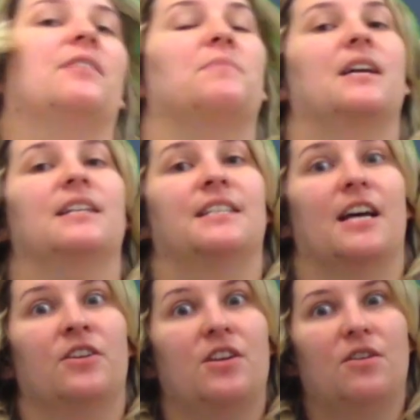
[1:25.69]
even begin to
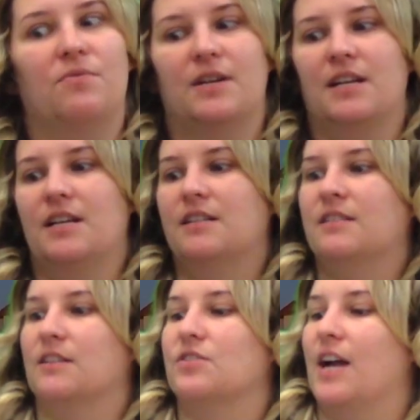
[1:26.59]
tell you what it is.
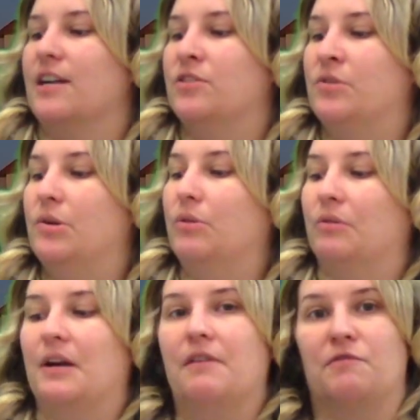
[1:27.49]
There's like two,
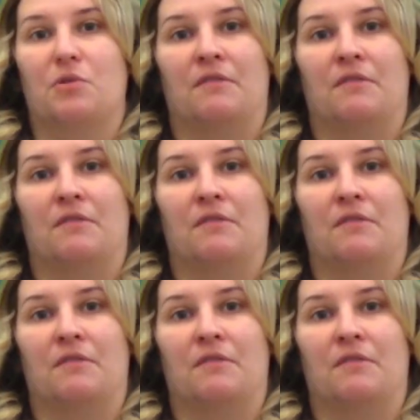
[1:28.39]
three, four,